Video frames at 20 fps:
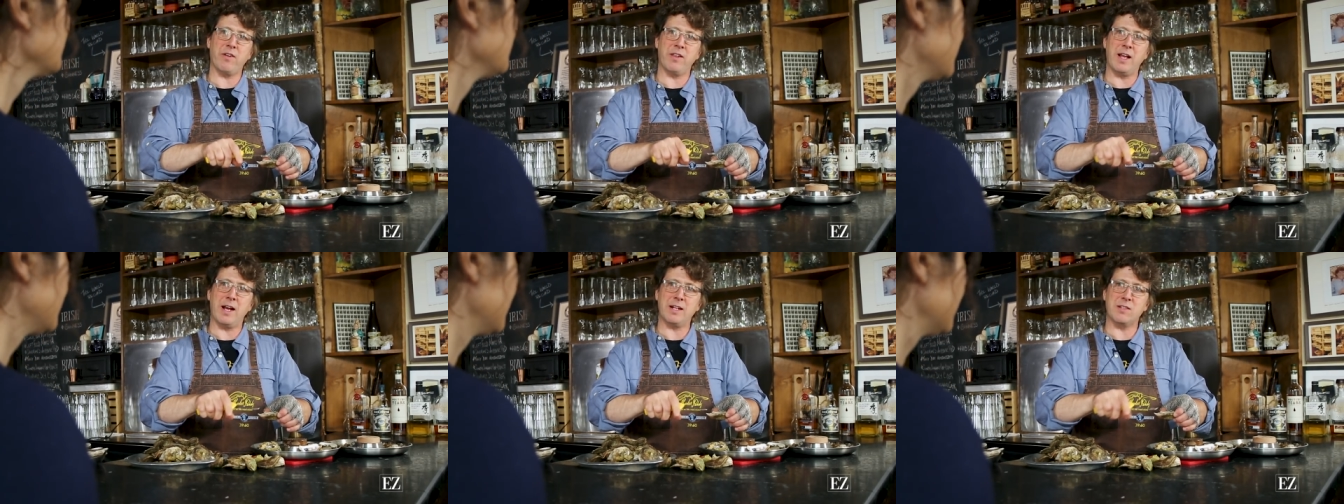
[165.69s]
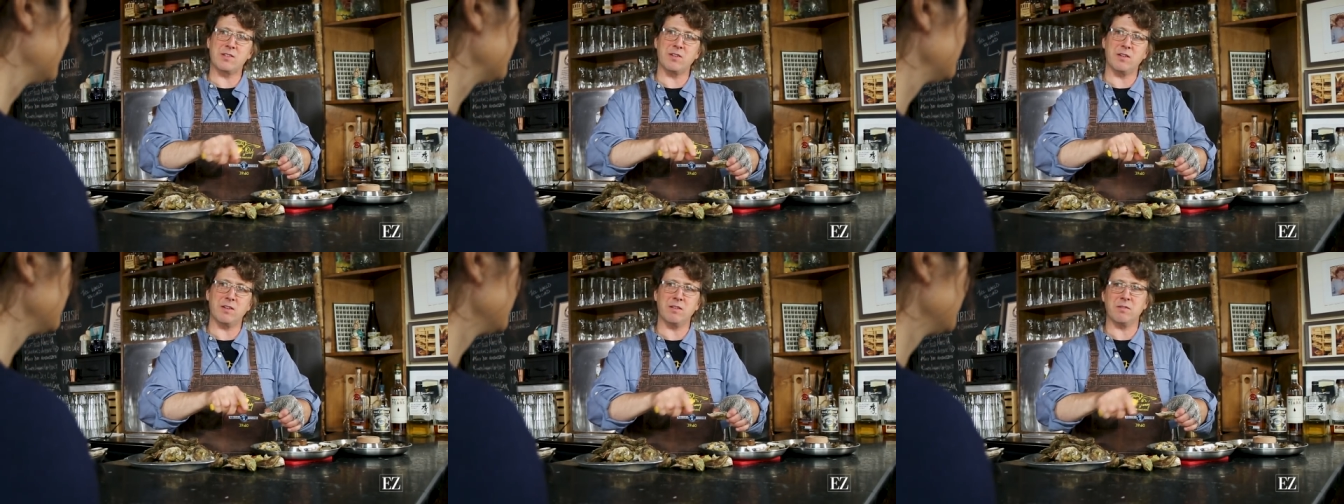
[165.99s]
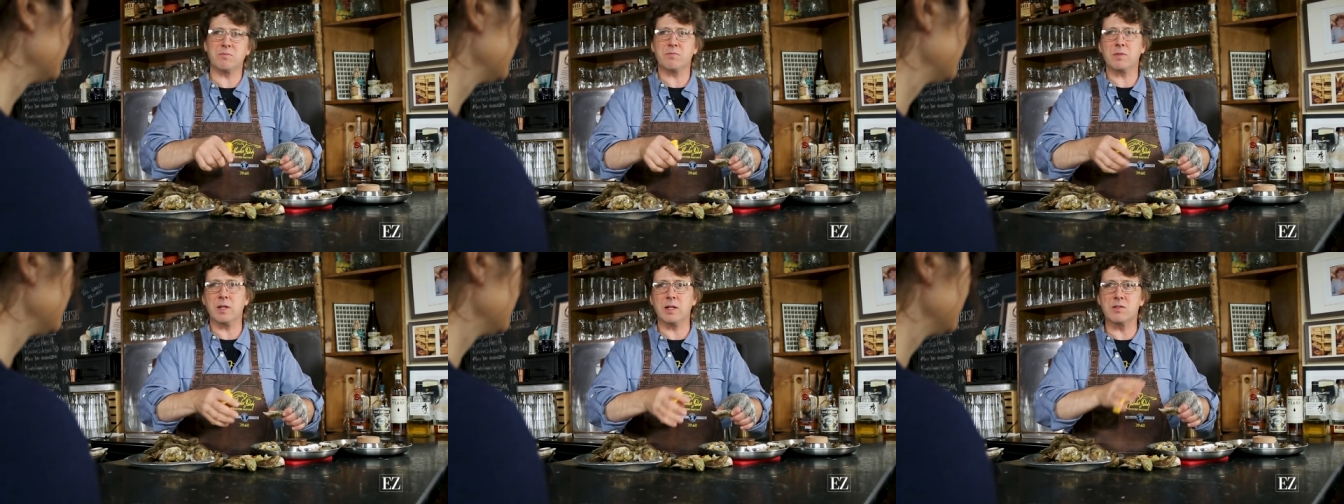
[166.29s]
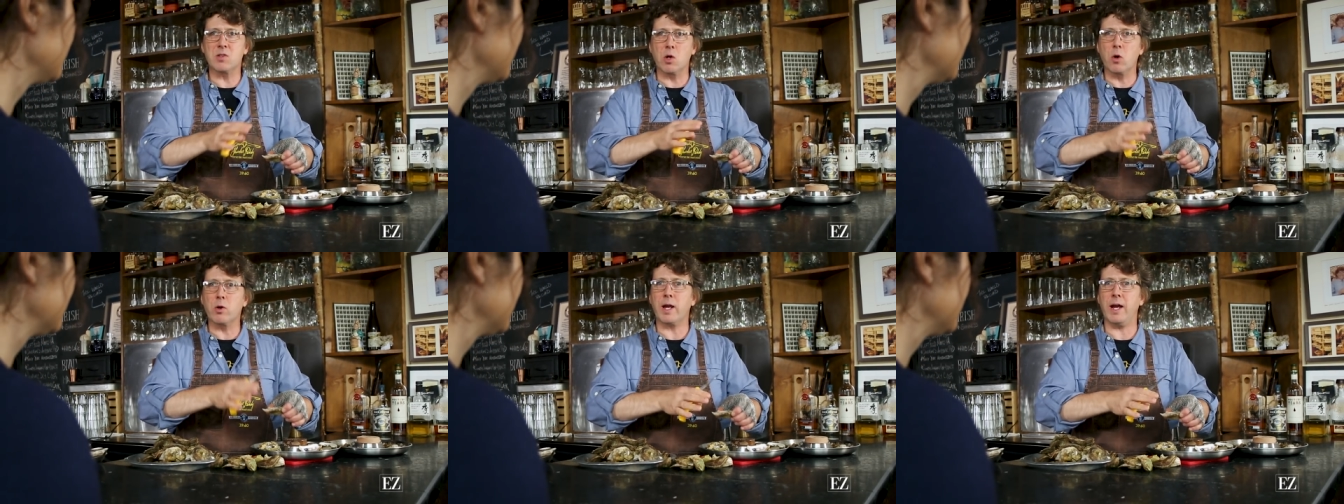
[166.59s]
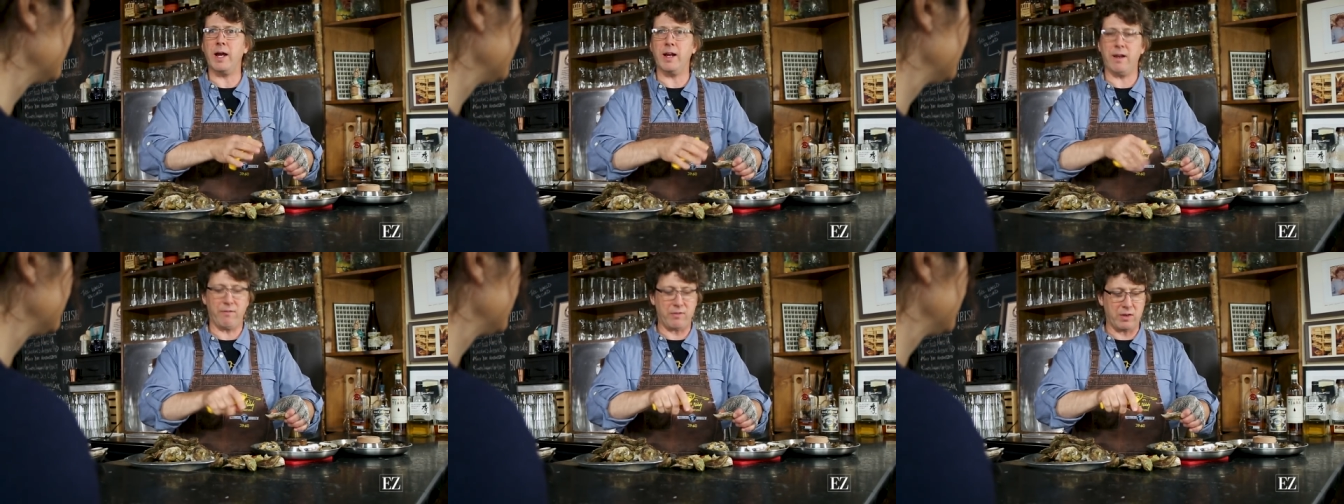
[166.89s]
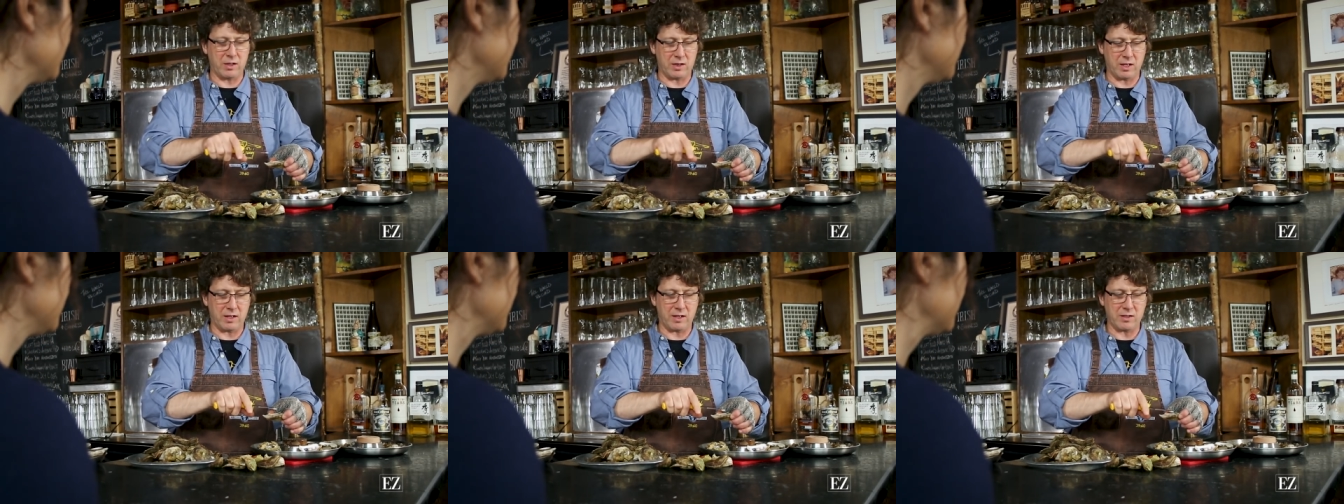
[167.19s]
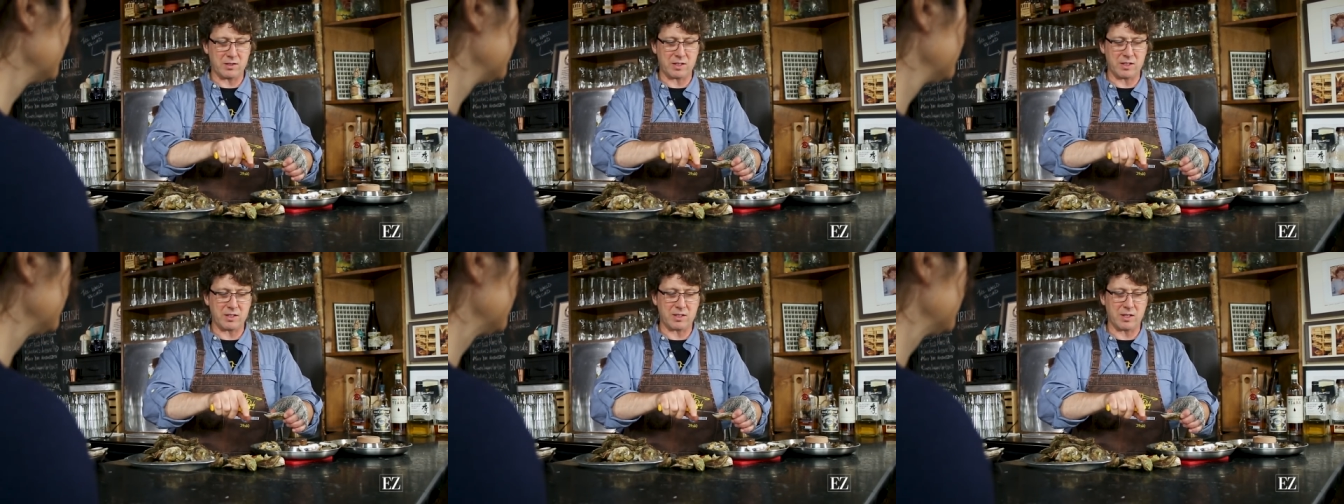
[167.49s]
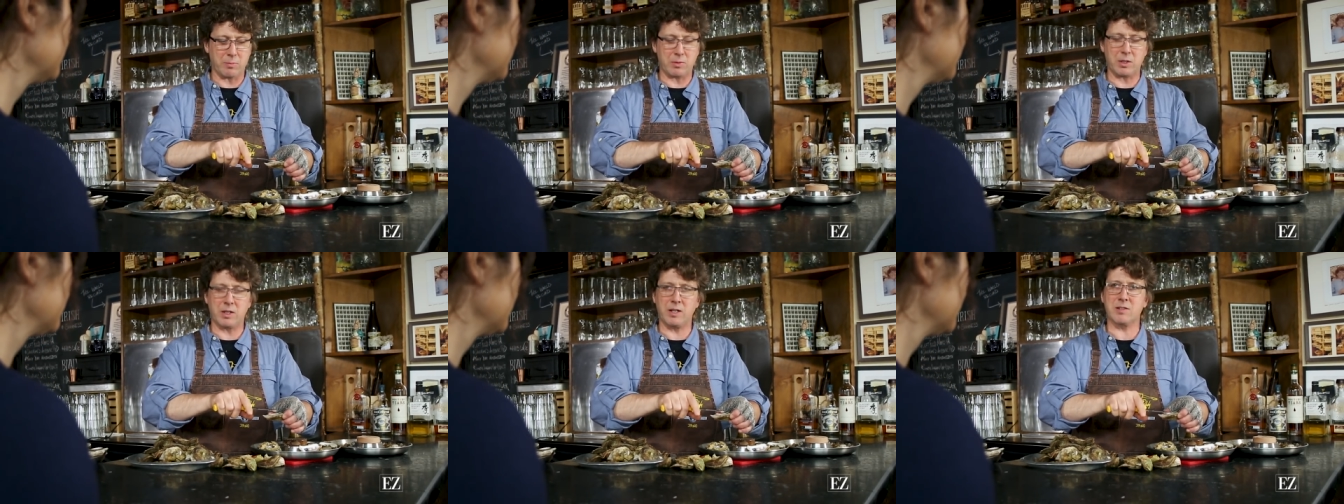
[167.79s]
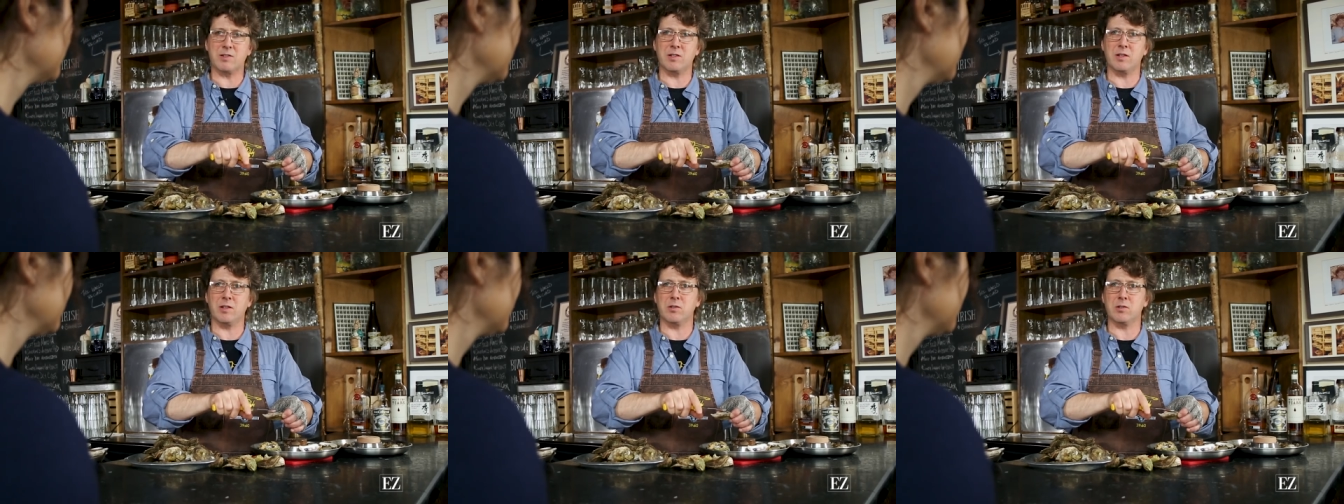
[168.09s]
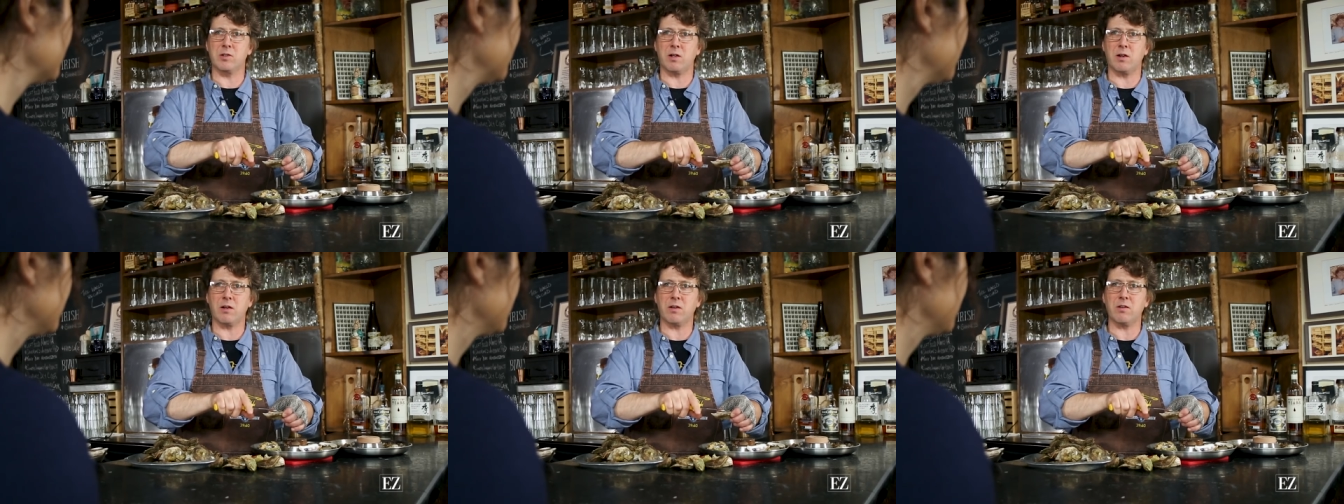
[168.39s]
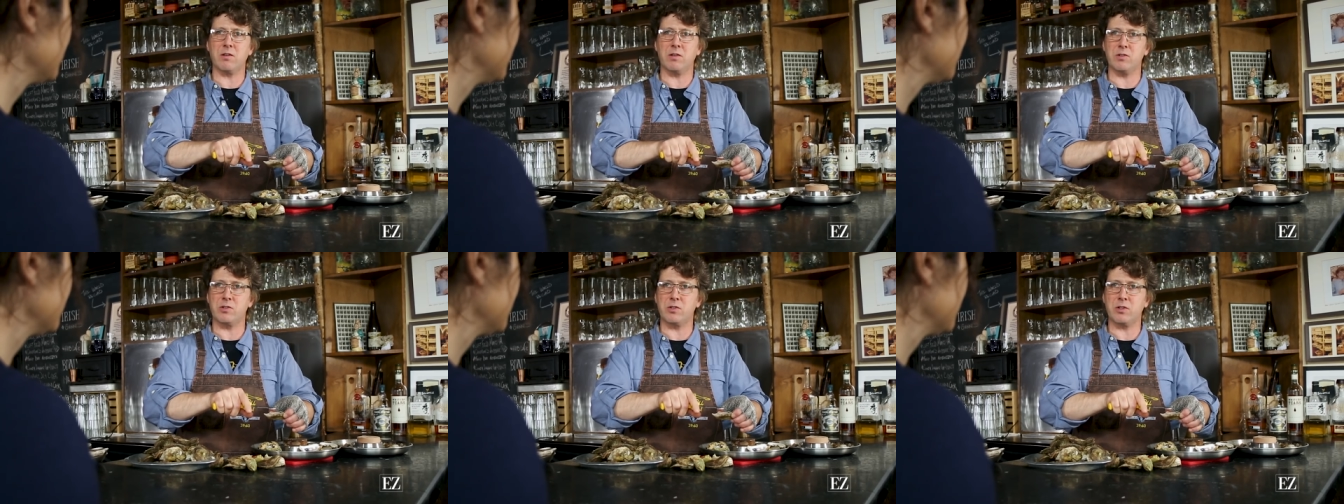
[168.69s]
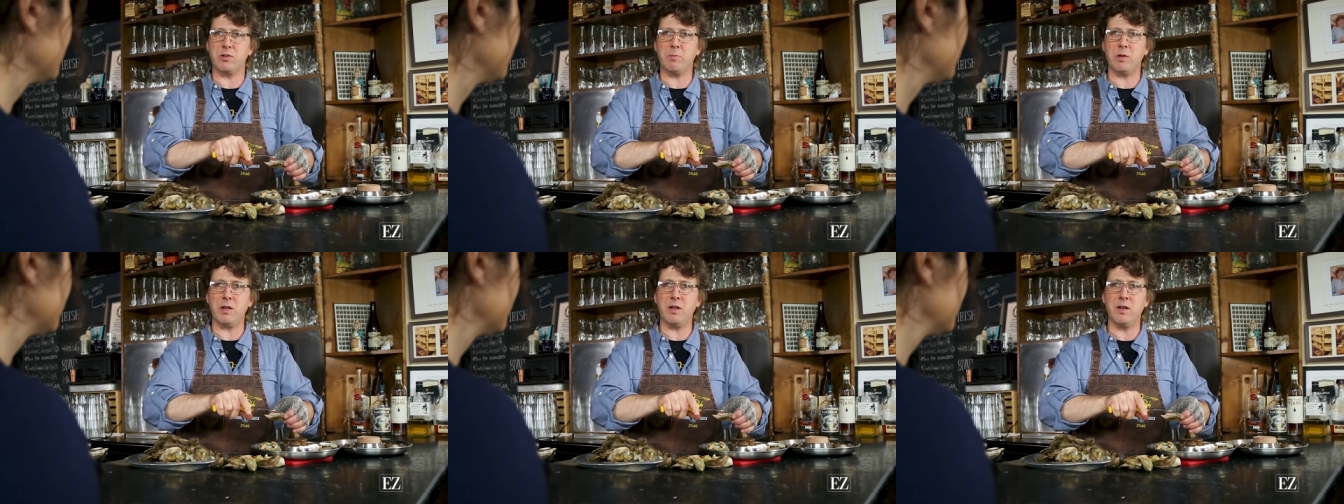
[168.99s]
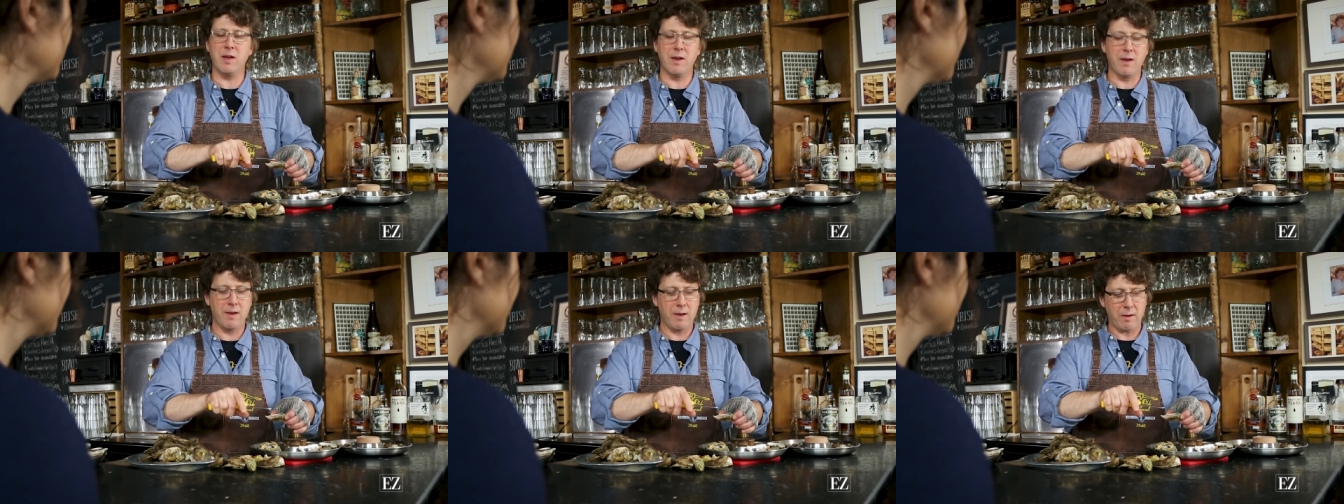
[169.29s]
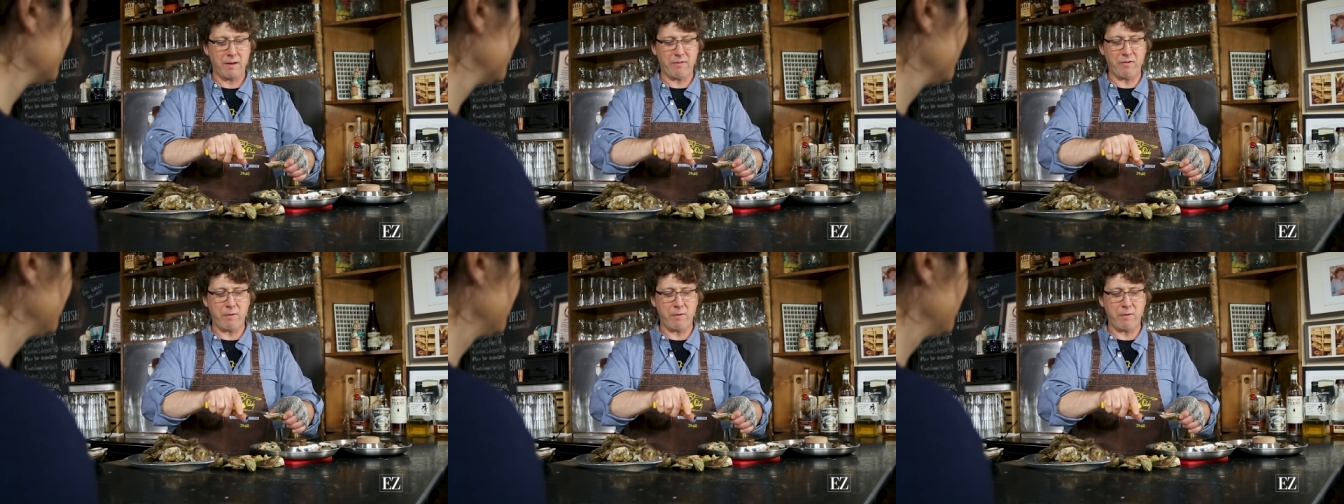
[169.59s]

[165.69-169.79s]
And that's a, it's okay. If you think you see something that's a little darker that it shouldn't be, mm -hmm.